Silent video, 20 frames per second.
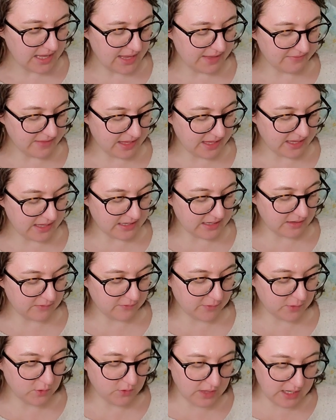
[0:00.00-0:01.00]
And then a
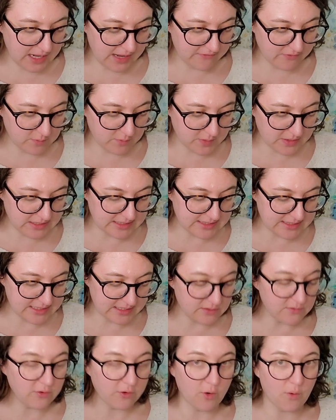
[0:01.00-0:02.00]
few that haven't been
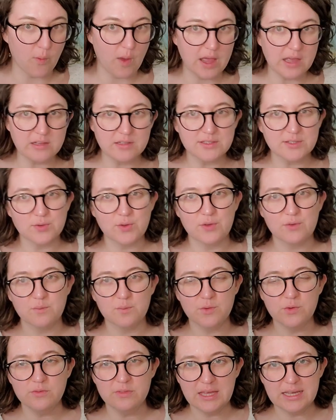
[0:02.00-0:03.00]
seen for a while. So I have
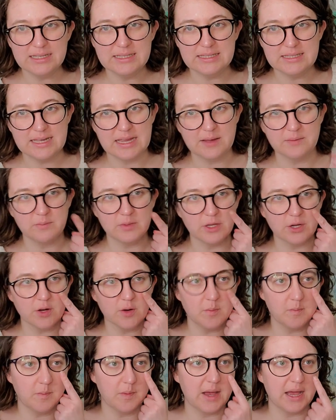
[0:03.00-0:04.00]
Moonlight
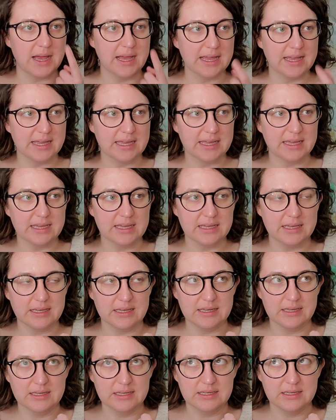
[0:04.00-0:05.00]
Sampler
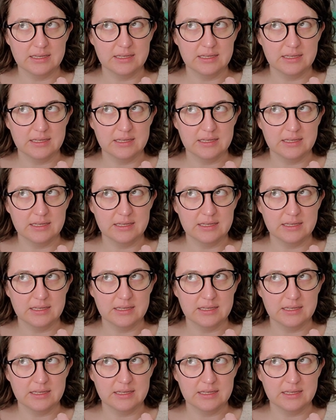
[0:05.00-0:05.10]
by.